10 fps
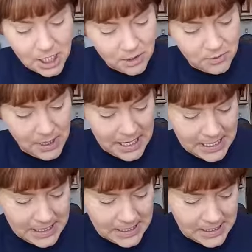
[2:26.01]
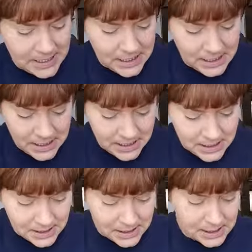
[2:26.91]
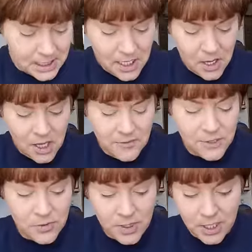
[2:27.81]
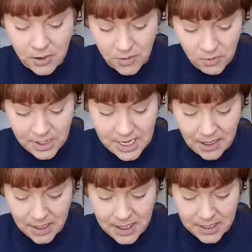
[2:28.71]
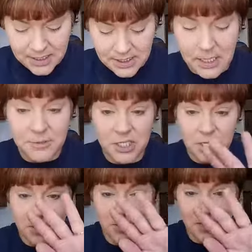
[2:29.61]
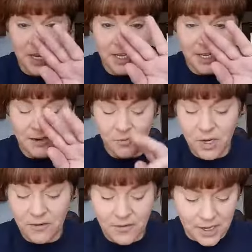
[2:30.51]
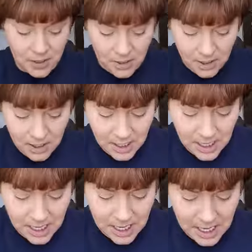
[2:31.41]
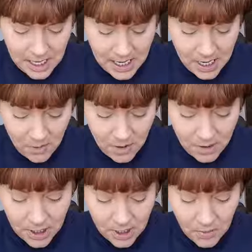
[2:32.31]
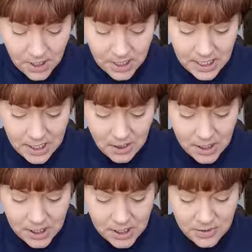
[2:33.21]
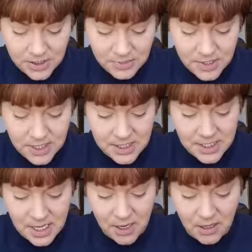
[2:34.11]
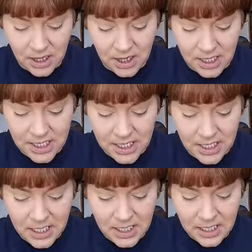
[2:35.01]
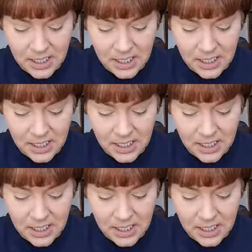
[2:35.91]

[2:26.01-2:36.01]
Craziness. Okay, first we're going to go in with Elegant. And I'm just going to use my ring finger. And we're going to go in here and just use some of this on our lid.